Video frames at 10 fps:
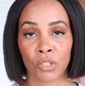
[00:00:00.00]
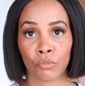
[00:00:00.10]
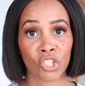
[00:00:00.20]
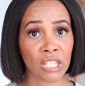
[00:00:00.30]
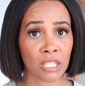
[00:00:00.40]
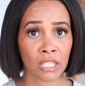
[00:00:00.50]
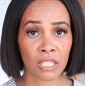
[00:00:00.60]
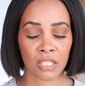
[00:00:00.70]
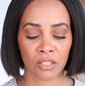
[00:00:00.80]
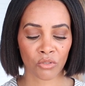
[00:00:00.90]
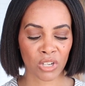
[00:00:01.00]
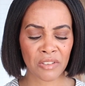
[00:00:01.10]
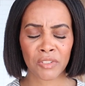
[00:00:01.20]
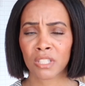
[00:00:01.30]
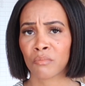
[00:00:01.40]
you know jeans or
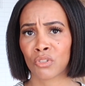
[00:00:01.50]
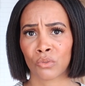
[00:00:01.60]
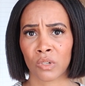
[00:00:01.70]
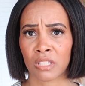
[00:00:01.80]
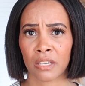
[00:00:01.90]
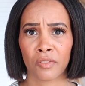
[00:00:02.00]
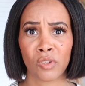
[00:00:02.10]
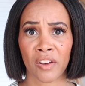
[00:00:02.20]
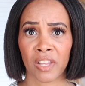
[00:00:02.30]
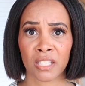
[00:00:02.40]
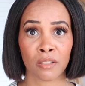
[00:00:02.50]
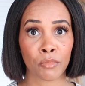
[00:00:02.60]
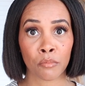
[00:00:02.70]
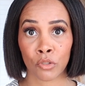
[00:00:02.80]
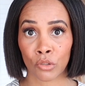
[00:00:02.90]
even some shorts like if you have like some
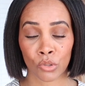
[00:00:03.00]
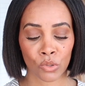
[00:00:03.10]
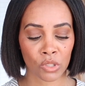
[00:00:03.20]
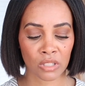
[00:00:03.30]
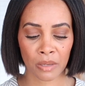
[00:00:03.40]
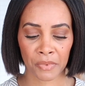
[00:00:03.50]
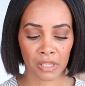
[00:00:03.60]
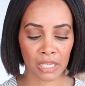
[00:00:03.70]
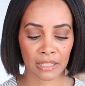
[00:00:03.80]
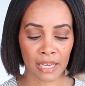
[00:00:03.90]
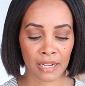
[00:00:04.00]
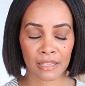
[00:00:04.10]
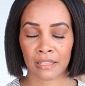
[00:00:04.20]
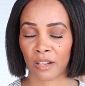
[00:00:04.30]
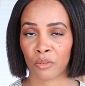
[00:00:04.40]
Bermuda shorts or something like that I
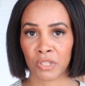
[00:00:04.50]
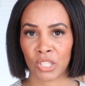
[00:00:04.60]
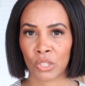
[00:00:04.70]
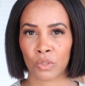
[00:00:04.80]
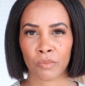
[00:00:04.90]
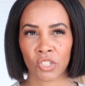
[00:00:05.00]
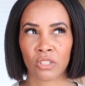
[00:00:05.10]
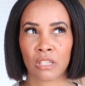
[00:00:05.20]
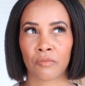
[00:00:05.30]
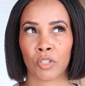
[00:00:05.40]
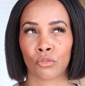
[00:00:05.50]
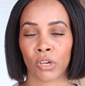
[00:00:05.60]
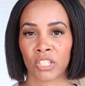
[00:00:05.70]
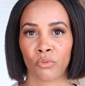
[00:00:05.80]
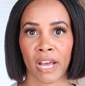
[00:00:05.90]
think that'll be cute especially if the
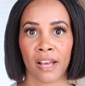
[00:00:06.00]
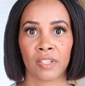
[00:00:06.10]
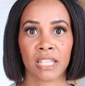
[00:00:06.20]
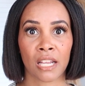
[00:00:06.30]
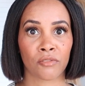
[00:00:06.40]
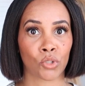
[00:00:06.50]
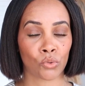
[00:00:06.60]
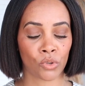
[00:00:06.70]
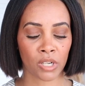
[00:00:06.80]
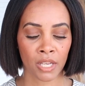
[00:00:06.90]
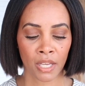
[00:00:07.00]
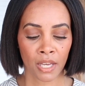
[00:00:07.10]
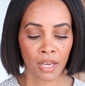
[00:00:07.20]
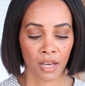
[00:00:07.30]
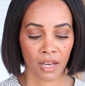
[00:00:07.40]
dress you have is kind of short
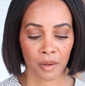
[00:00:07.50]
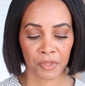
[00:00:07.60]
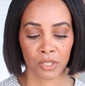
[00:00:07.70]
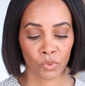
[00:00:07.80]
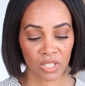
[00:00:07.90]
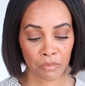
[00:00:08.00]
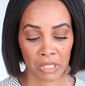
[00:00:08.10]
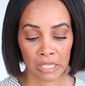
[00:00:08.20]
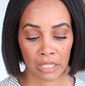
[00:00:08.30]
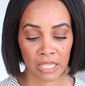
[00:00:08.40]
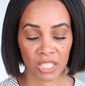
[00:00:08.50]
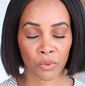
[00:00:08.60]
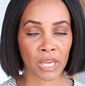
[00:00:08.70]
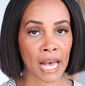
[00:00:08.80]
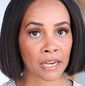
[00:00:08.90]
um, this one is midi length,
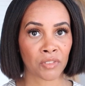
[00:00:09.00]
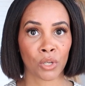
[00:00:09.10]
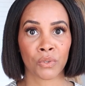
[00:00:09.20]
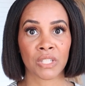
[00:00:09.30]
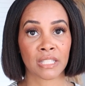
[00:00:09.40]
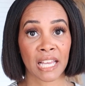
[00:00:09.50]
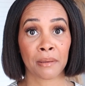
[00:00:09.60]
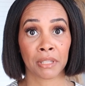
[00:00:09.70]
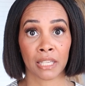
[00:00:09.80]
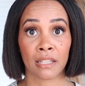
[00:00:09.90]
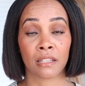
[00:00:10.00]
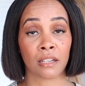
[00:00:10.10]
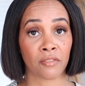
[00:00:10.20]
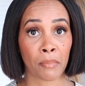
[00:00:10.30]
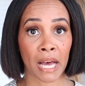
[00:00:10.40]
so it kind of goes the same length
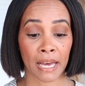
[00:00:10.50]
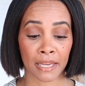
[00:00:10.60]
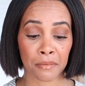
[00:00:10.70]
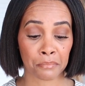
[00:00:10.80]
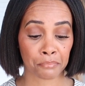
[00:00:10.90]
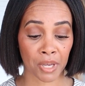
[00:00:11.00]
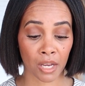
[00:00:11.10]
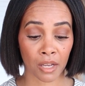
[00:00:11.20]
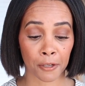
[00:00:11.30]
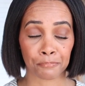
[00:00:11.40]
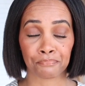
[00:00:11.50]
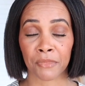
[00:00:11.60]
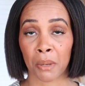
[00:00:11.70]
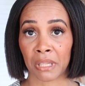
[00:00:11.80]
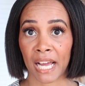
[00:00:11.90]
of my um,
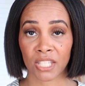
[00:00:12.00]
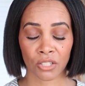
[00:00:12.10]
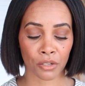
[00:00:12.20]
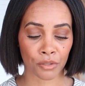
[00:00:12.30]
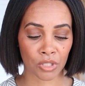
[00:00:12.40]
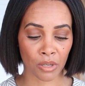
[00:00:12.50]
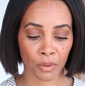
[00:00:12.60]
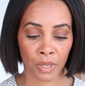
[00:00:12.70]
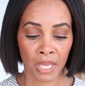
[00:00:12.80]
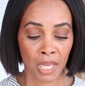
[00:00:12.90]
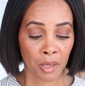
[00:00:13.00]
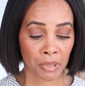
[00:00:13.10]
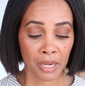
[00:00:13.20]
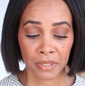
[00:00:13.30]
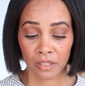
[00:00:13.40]
black skirt. So,
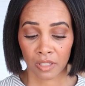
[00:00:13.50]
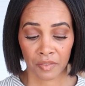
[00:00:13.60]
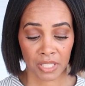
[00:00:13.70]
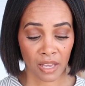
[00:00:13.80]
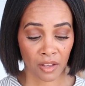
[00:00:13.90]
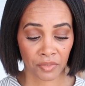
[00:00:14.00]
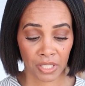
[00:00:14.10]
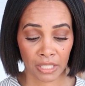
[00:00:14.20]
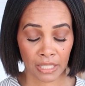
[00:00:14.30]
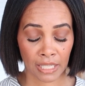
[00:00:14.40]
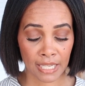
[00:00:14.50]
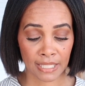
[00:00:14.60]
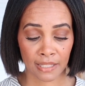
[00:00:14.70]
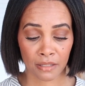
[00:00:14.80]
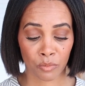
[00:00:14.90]
but I absolutely love this outfit. Again, like I
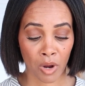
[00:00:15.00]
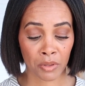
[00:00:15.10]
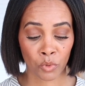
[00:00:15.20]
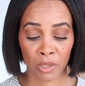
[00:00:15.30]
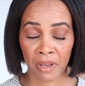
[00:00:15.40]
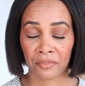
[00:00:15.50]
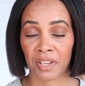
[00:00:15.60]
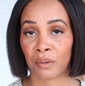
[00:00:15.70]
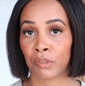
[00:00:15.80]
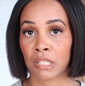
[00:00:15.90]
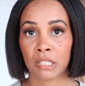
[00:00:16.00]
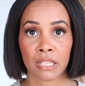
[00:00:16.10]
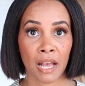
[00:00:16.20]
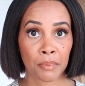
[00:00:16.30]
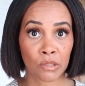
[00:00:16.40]
said, this is probably one of my favorites.
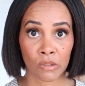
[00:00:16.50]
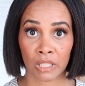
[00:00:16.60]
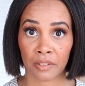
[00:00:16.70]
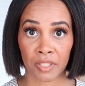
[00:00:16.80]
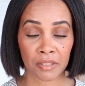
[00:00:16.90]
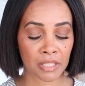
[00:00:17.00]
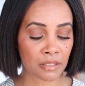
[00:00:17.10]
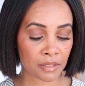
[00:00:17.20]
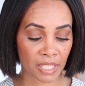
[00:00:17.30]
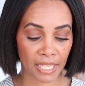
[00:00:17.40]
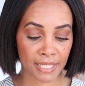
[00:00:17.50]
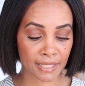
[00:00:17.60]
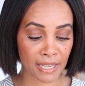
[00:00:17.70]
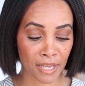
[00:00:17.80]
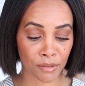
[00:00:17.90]
Absolutely love it, hands
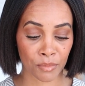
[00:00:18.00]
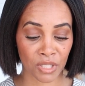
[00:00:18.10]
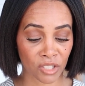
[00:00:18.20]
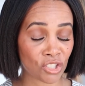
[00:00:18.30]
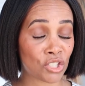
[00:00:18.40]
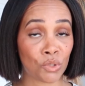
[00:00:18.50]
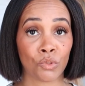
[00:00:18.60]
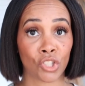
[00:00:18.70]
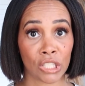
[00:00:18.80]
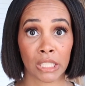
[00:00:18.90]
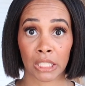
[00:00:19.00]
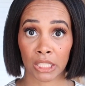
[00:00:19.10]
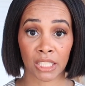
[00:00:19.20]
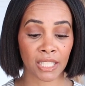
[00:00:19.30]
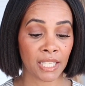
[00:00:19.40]
down. Such a cute and chic
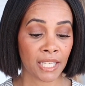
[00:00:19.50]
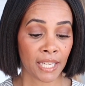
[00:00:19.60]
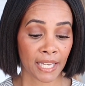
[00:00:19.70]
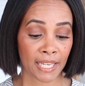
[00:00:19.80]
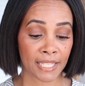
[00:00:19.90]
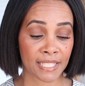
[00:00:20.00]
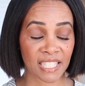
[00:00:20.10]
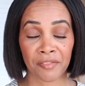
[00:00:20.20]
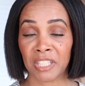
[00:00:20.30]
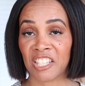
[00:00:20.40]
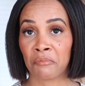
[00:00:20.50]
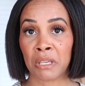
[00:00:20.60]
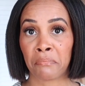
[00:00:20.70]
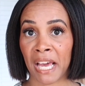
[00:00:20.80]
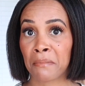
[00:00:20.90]
look. And it's definitely giving
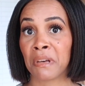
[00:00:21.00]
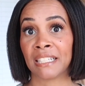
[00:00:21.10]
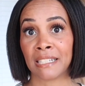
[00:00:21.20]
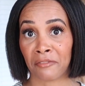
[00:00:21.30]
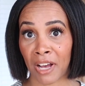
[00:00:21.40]
me Peg Bundy